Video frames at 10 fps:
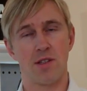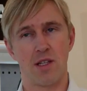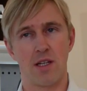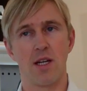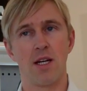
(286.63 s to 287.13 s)
I
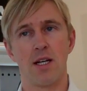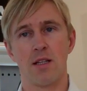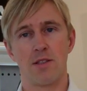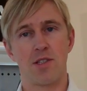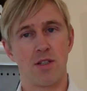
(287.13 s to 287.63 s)
think
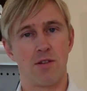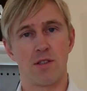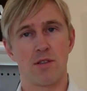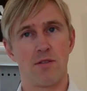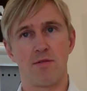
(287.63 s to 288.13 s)
the
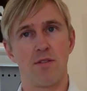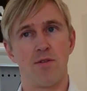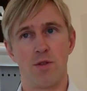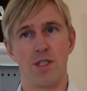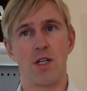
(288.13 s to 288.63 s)
secret of
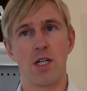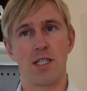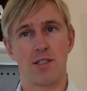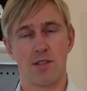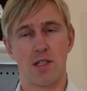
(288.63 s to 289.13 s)
Fortune
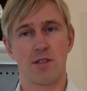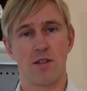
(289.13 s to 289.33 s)
Cookie's success,